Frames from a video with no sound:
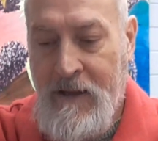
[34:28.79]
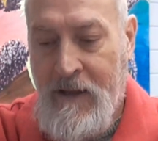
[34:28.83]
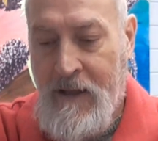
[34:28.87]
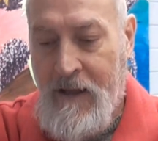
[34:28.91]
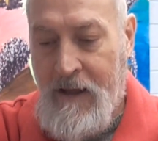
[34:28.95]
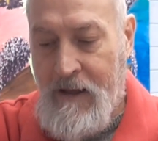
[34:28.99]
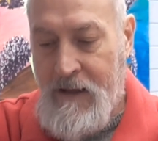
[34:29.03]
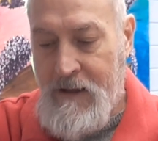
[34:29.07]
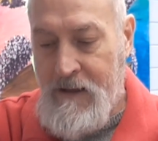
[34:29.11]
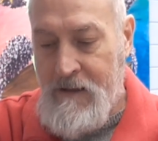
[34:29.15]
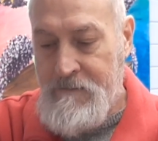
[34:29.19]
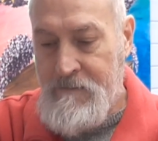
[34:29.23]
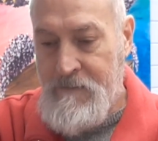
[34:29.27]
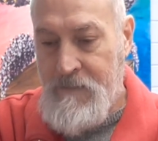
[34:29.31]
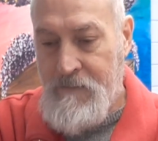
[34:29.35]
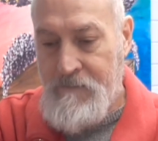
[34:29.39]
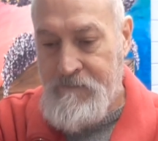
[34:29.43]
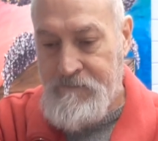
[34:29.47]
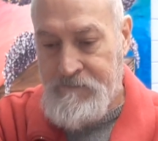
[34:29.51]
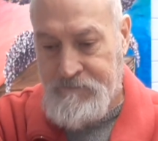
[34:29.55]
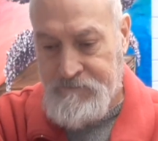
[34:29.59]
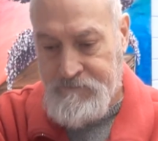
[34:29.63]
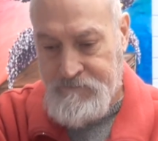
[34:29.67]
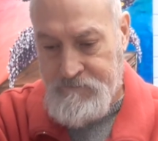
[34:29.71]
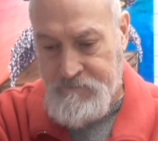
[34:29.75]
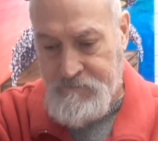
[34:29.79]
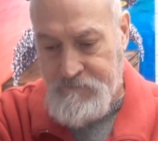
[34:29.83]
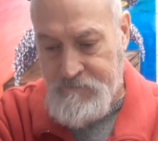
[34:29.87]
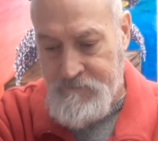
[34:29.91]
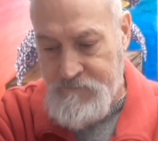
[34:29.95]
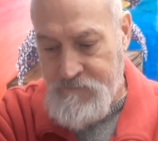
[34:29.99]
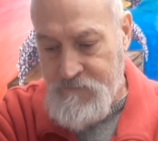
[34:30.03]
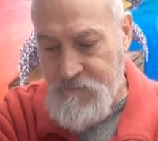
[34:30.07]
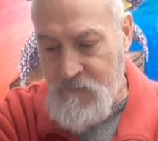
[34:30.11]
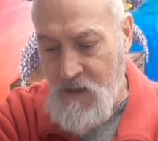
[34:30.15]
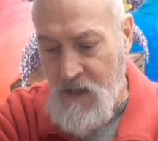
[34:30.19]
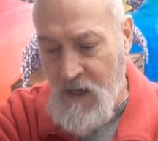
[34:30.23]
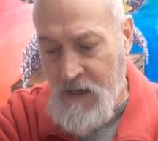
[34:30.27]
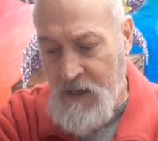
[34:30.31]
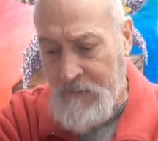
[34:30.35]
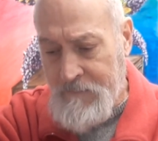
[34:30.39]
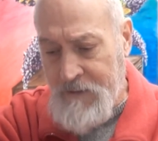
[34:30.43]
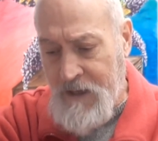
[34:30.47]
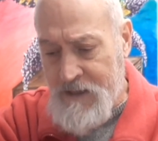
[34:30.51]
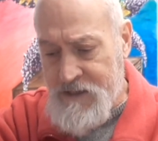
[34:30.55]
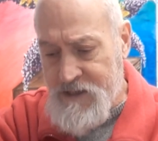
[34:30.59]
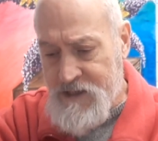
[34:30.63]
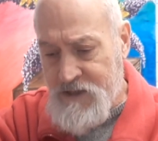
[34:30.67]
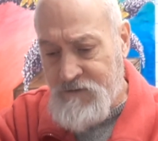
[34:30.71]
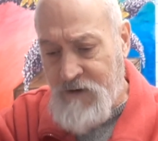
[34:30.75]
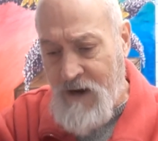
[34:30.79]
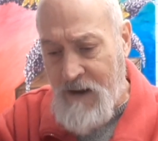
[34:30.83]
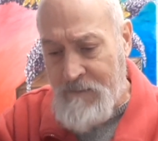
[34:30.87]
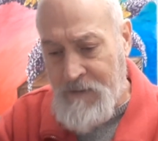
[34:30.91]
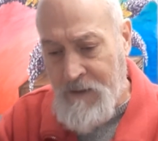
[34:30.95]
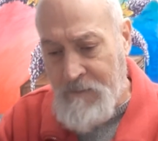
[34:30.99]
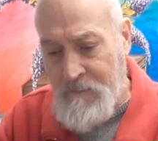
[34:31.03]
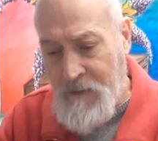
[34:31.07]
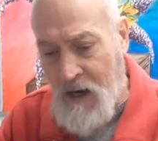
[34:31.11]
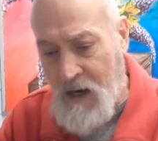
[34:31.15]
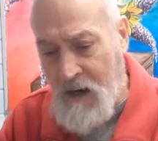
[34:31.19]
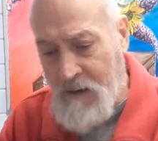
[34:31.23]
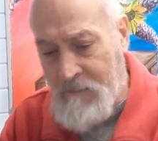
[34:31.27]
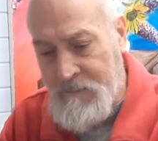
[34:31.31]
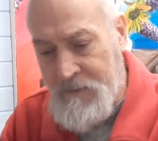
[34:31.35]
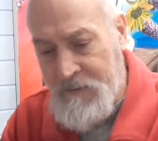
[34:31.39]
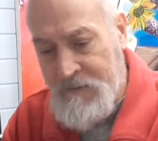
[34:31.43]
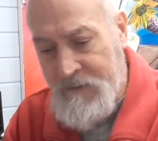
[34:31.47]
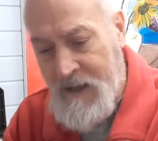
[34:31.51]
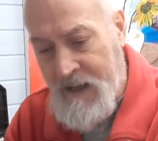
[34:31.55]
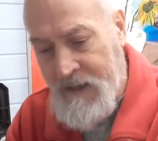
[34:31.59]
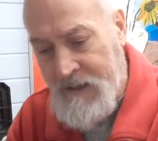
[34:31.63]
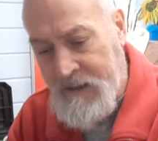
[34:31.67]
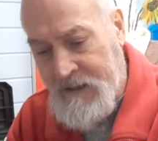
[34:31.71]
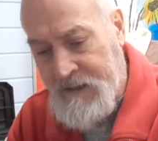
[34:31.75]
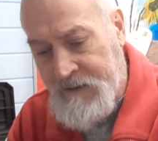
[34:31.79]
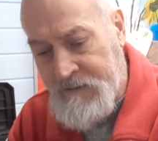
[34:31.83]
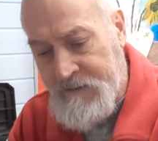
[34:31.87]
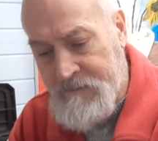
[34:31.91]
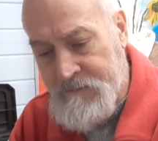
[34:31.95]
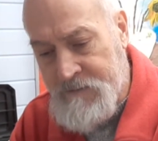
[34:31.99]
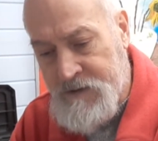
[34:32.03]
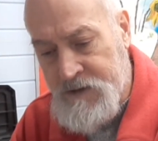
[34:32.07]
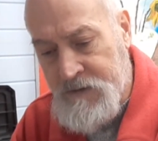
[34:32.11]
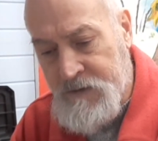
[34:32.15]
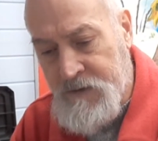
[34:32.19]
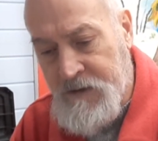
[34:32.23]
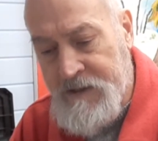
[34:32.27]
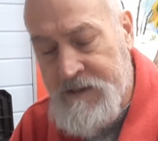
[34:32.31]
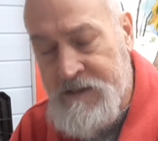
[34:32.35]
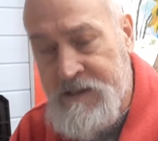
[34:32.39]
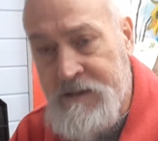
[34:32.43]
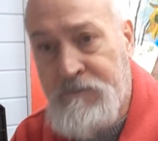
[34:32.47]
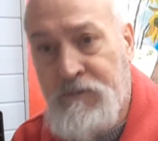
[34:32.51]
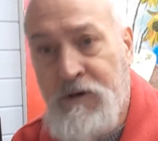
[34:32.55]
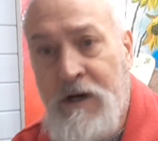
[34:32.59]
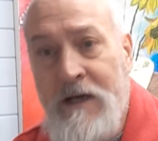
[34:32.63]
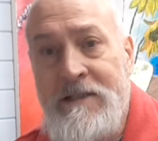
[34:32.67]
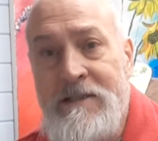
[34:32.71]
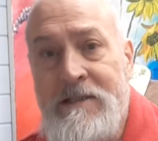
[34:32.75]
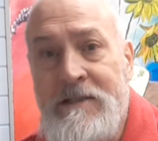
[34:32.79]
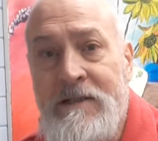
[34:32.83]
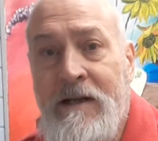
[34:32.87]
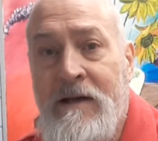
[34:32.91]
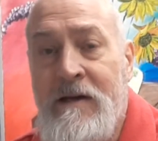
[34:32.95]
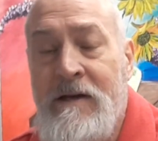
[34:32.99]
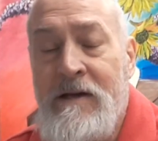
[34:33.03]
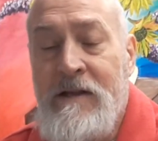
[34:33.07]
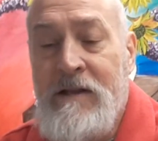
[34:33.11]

and I'm going to wrap them up and give them to her as a present.